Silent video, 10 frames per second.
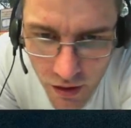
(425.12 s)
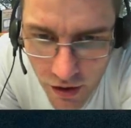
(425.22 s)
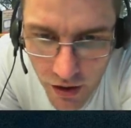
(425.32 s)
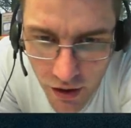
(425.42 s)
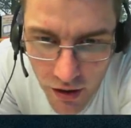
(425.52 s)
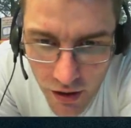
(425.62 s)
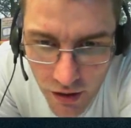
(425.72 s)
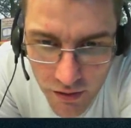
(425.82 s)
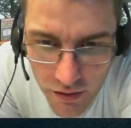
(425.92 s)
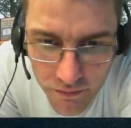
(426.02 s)

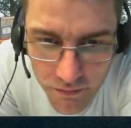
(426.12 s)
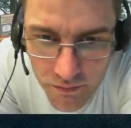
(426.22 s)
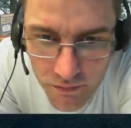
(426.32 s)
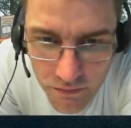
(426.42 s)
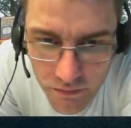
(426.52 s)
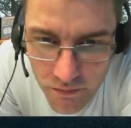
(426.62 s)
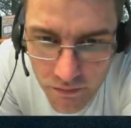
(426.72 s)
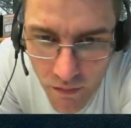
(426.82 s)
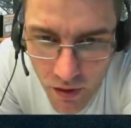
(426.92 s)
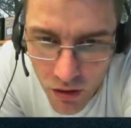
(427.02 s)
Uh,
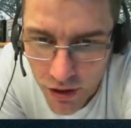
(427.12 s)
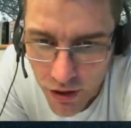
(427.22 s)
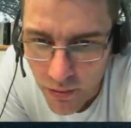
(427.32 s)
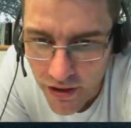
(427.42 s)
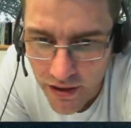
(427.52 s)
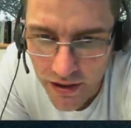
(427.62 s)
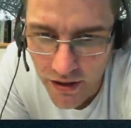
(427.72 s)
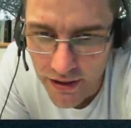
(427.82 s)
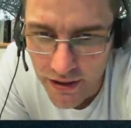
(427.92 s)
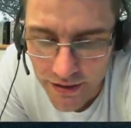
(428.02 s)
on QBD,
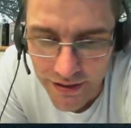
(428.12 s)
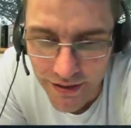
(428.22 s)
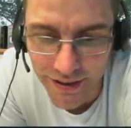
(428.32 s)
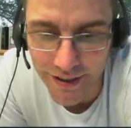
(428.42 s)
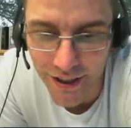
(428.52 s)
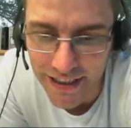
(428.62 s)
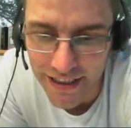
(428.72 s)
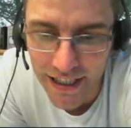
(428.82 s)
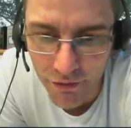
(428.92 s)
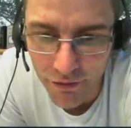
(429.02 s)
I
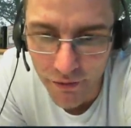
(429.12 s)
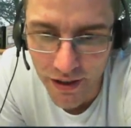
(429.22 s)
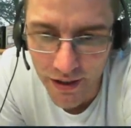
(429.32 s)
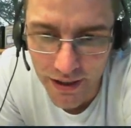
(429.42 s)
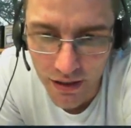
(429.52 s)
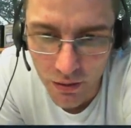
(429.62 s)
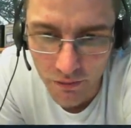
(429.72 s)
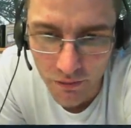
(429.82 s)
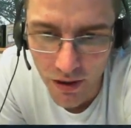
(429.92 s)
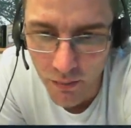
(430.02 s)
tank everything. I tank all the
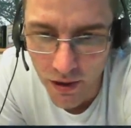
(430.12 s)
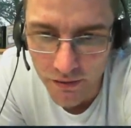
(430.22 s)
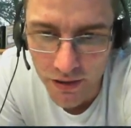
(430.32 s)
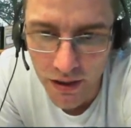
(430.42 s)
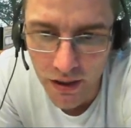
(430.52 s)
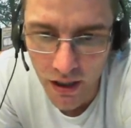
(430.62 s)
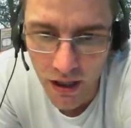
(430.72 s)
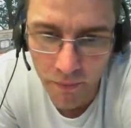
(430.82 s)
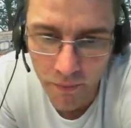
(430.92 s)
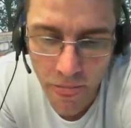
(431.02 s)
fire waves.
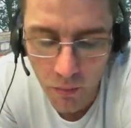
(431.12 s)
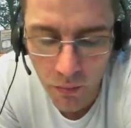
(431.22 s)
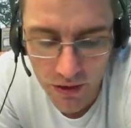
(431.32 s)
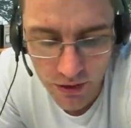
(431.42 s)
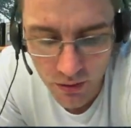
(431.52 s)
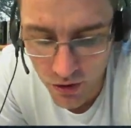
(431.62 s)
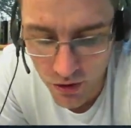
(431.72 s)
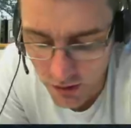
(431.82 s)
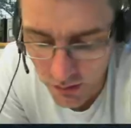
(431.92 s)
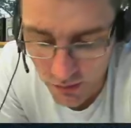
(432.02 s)
When the Tortured
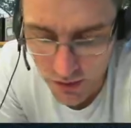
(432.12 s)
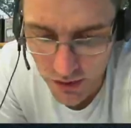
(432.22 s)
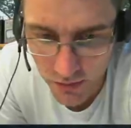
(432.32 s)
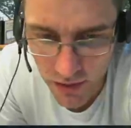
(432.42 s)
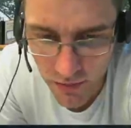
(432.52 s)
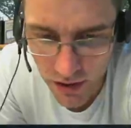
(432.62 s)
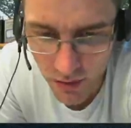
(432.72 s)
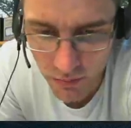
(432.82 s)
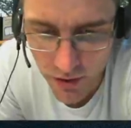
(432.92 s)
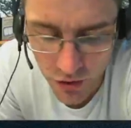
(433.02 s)
Souls come out,
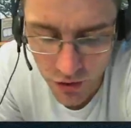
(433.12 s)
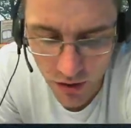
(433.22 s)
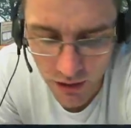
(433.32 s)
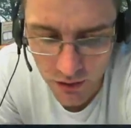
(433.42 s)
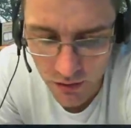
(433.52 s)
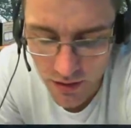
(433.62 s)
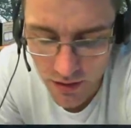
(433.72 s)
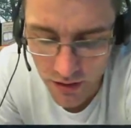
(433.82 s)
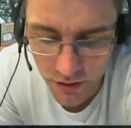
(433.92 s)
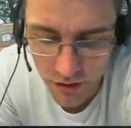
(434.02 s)
I'm using Dry Gauze,
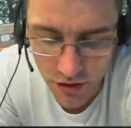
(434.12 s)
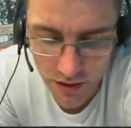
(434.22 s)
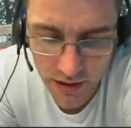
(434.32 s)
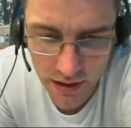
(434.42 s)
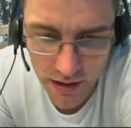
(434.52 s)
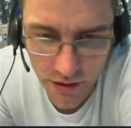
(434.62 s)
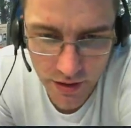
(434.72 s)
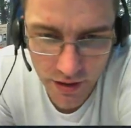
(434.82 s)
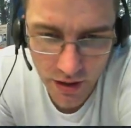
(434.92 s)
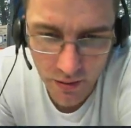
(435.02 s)
so you just stand toe
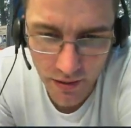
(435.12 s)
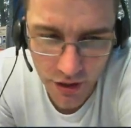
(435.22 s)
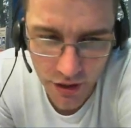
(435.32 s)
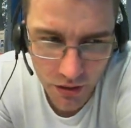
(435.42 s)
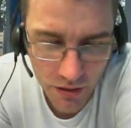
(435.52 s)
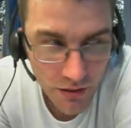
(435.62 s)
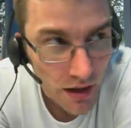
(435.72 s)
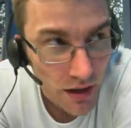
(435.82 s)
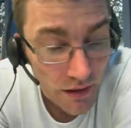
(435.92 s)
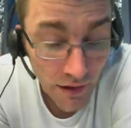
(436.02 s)
to toe and then use
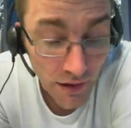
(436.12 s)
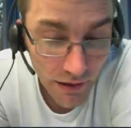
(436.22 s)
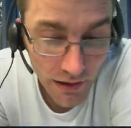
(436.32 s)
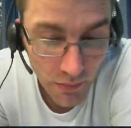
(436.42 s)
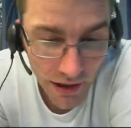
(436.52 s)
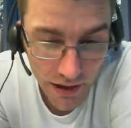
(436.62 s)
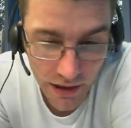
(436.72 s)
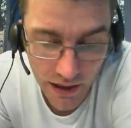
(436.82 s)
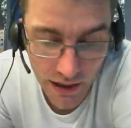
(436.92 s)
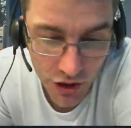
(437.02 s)
Flurry
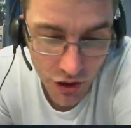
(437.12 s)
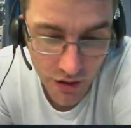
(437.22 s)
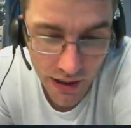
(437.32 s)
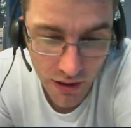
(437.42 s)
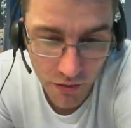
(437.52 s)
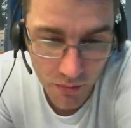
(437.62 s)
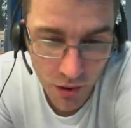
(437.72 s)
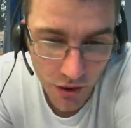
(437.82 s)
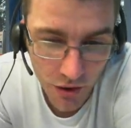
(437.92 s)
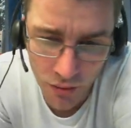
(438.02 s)
ability, and it should kill them
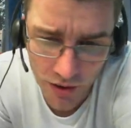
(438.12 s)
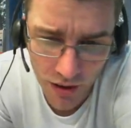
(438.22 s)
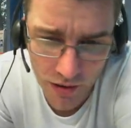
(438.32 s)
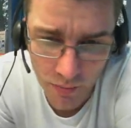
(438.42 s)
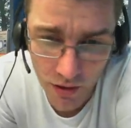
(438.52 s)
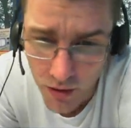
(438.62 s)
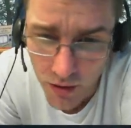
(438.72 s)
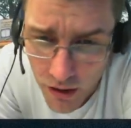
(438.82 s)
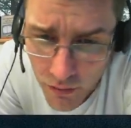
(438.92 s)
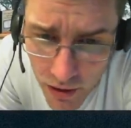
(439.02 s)
all and you'll soul split all your
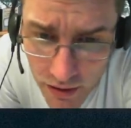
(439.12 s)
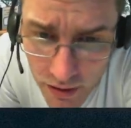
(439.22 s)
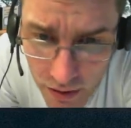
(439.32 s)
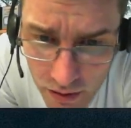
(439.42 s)
health back.